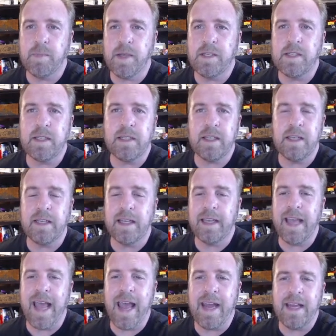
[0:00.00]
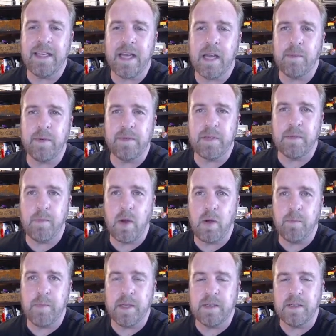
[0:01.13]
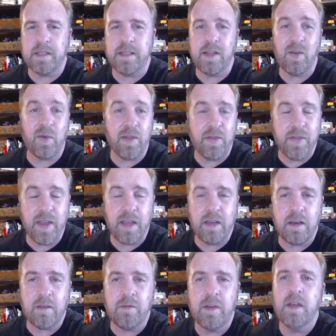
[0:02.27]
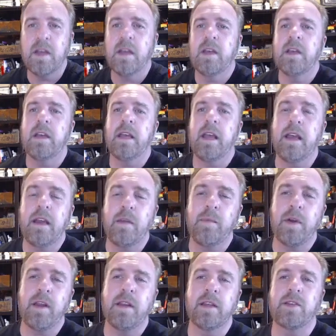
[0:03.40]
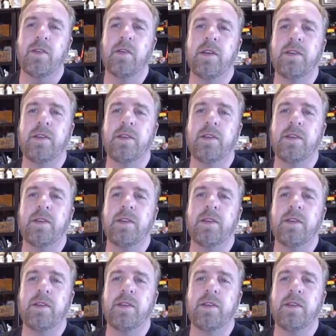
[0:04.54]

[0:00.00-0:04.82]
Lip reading: basically like any type of small business that you can think of. Anybody that's going